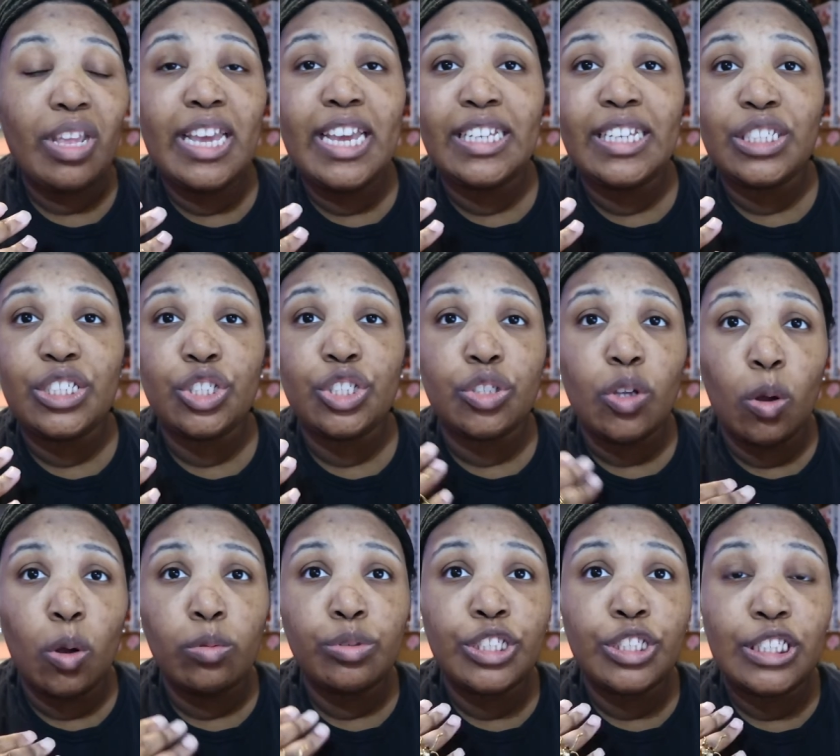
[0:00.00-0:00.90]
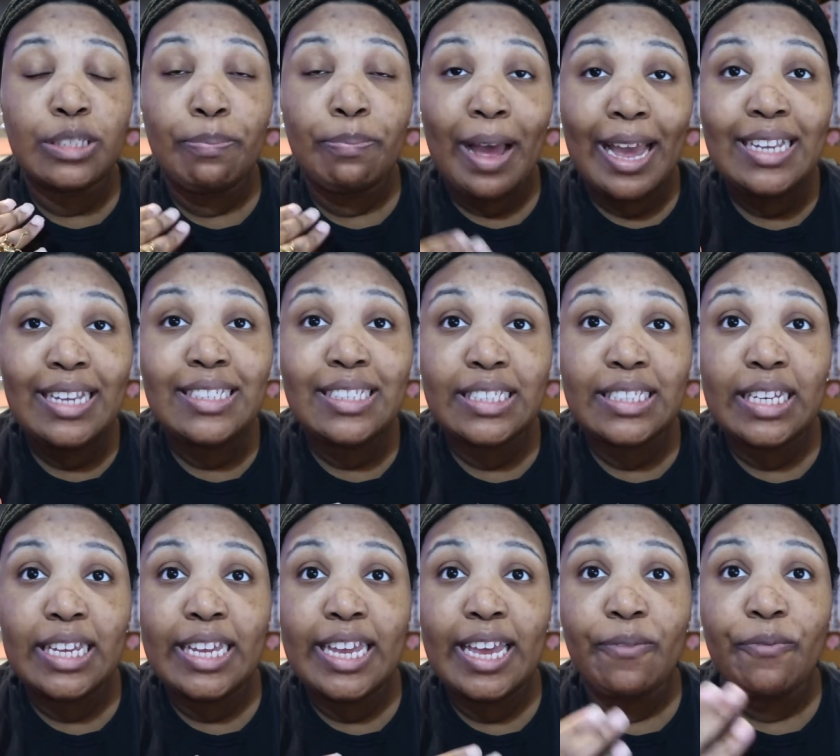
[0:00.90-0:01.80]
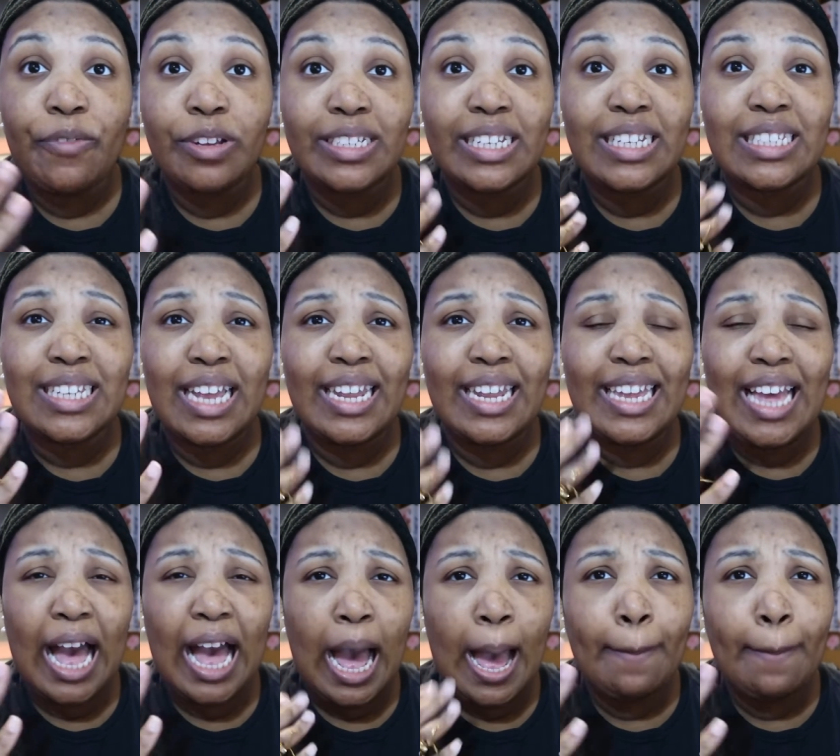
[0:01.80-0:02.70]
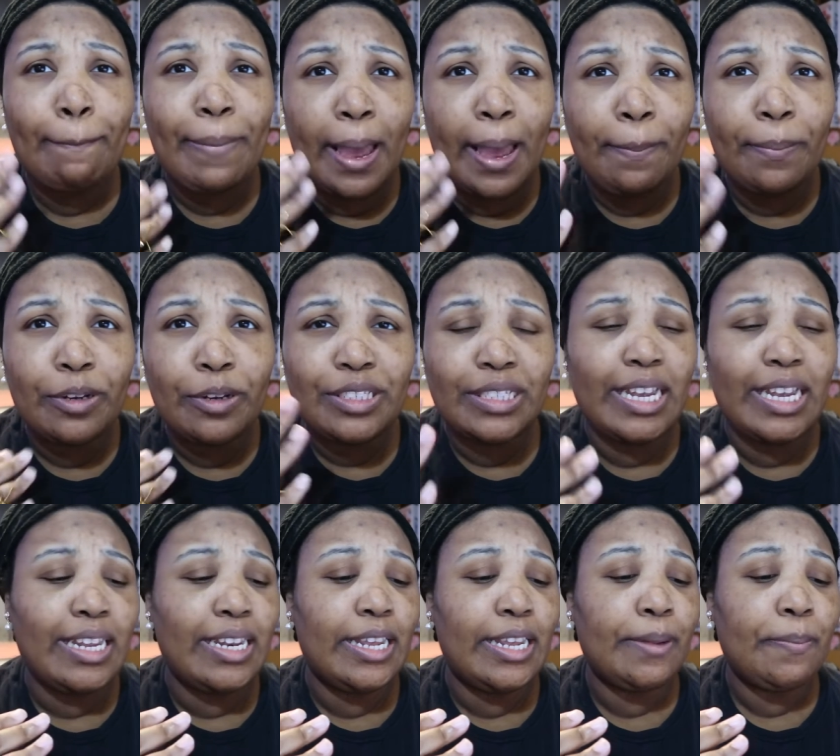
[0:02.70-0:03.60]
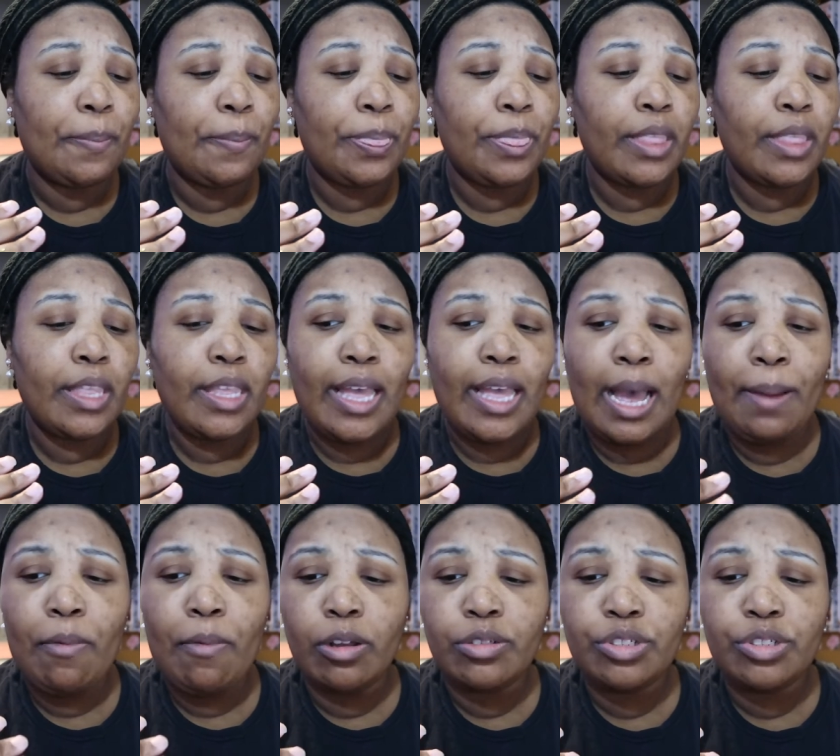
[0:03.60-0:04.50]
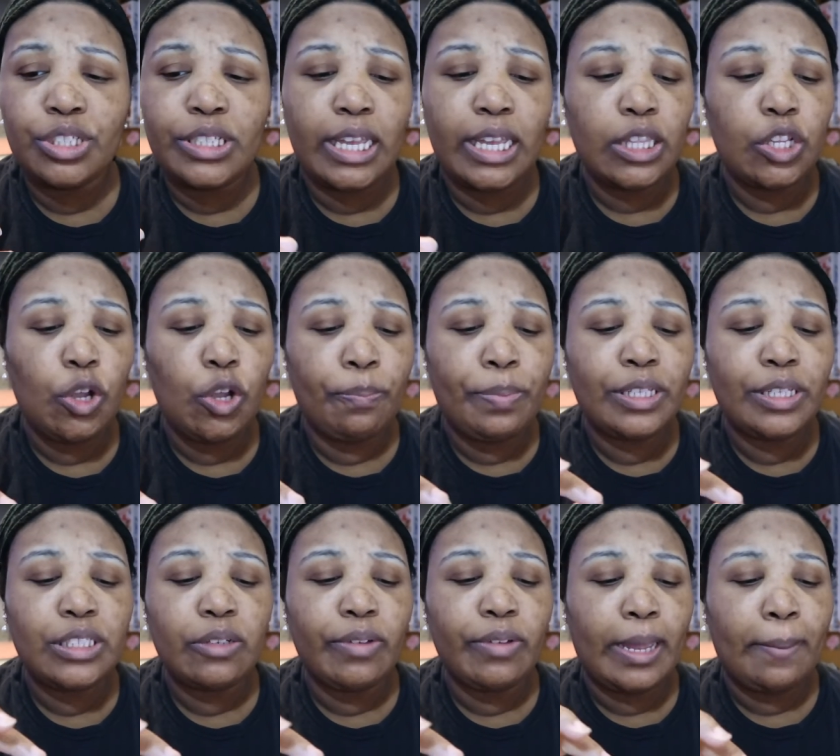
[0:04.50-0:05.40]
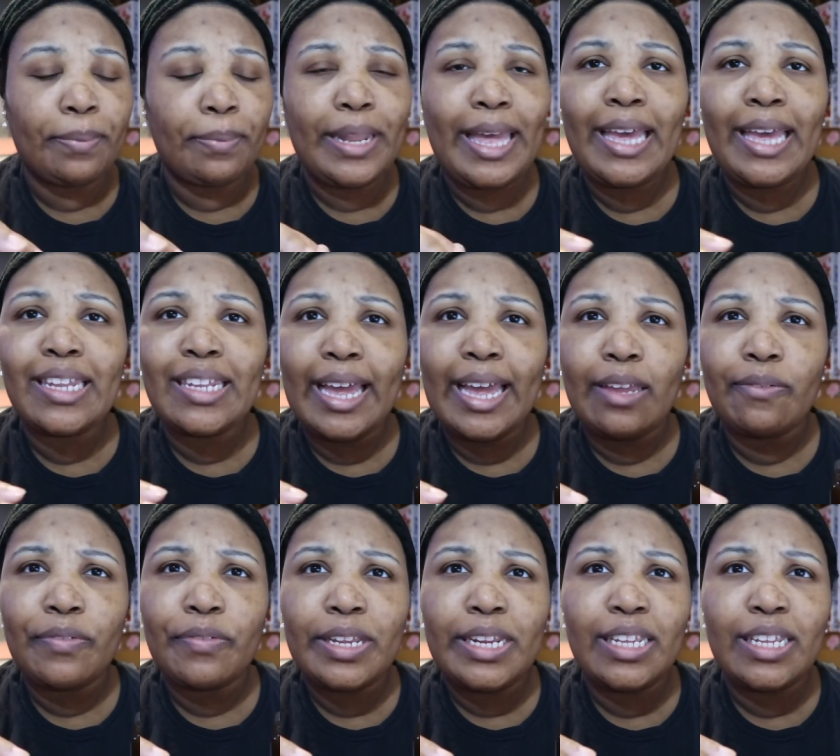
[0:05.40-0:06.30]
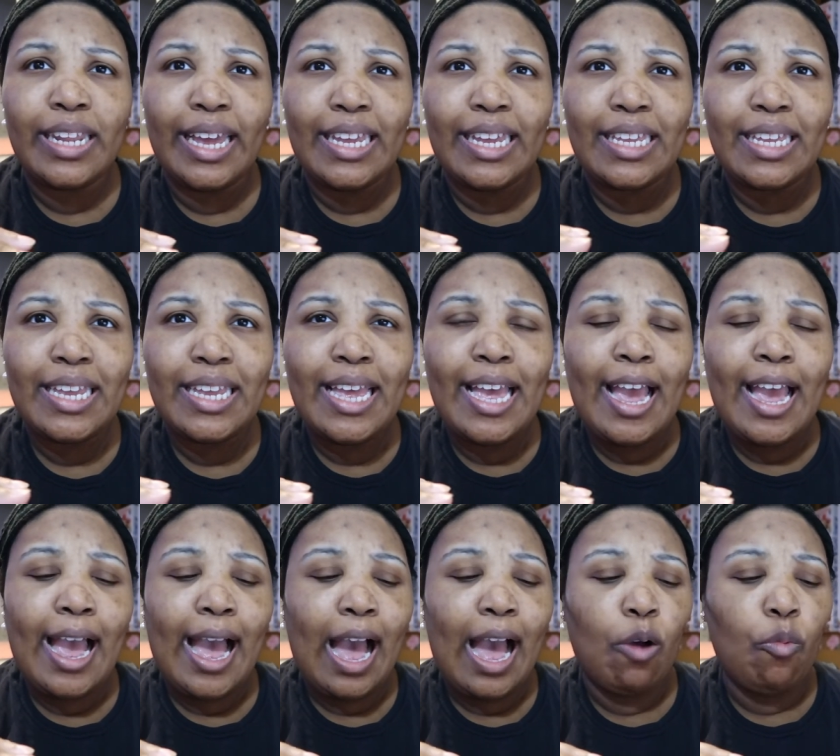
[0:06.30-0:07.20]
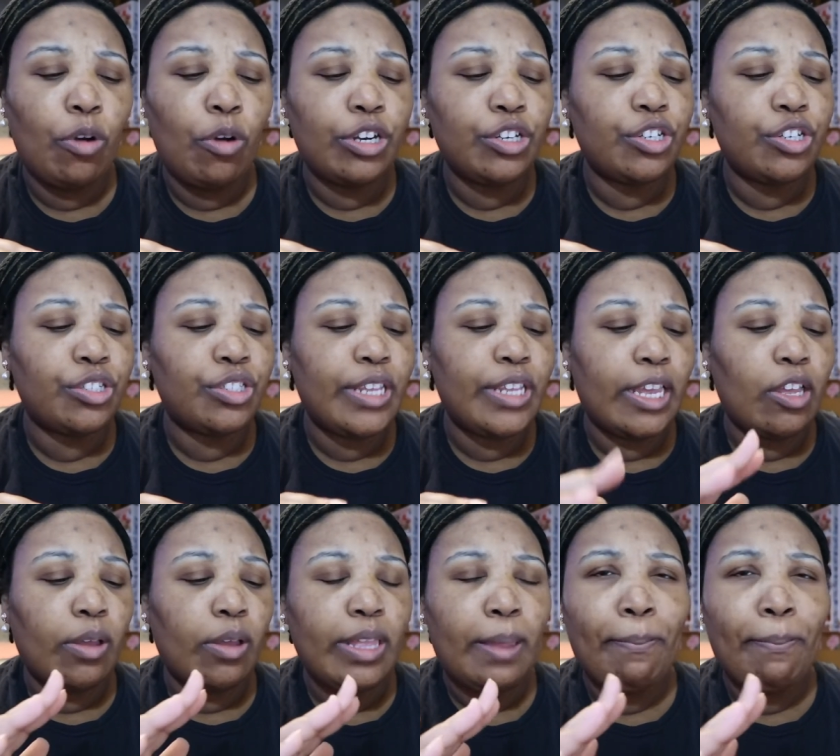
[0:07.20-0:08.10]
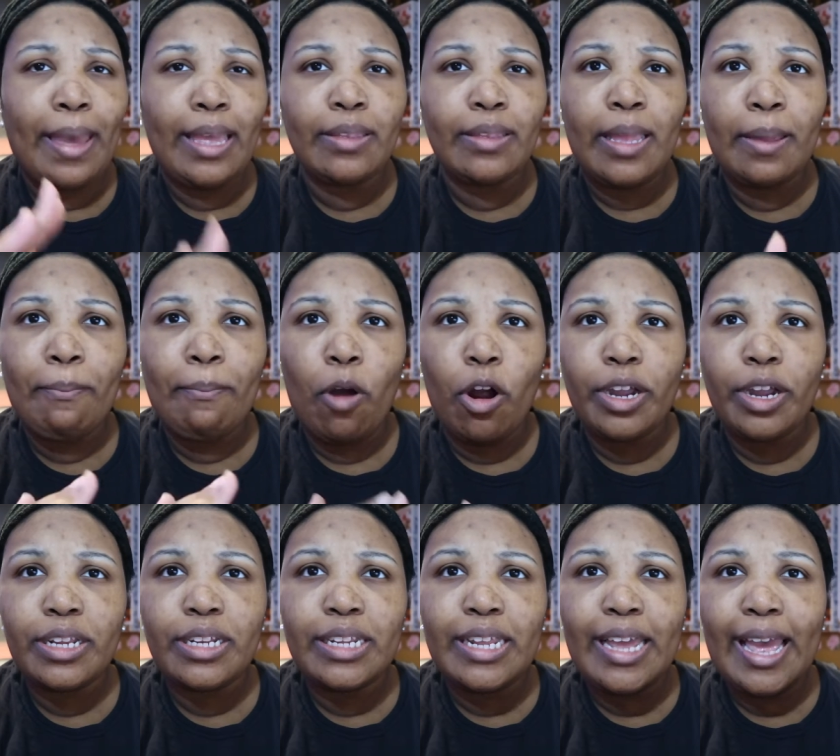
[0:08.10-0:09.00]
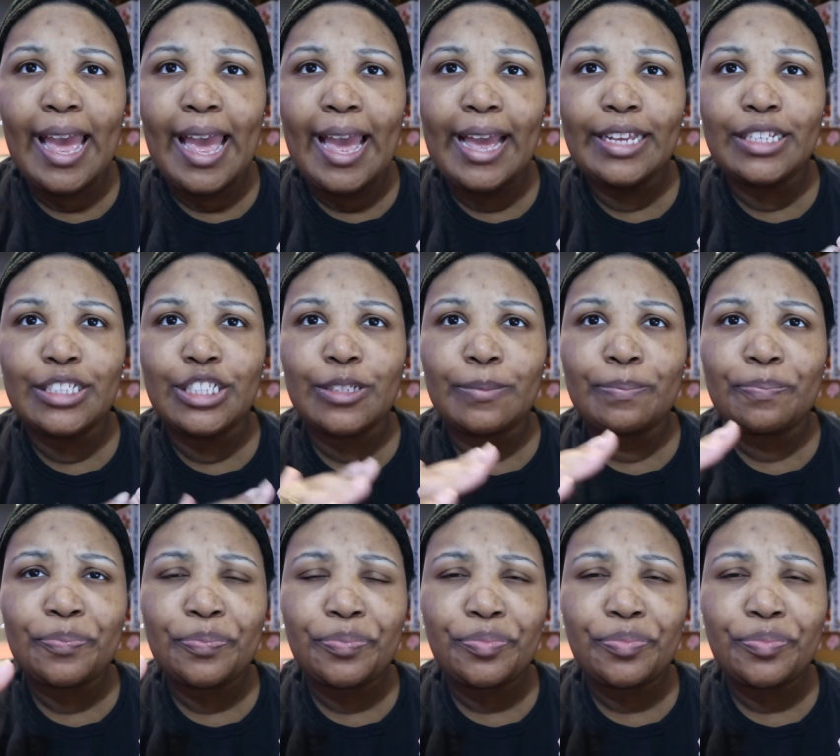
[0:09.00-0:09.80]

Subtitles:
It's so spicy. It feels like it's got like hot peppers in it. I'm also seeing little bits of like plant life in it. Like, I wonder if they marketed it as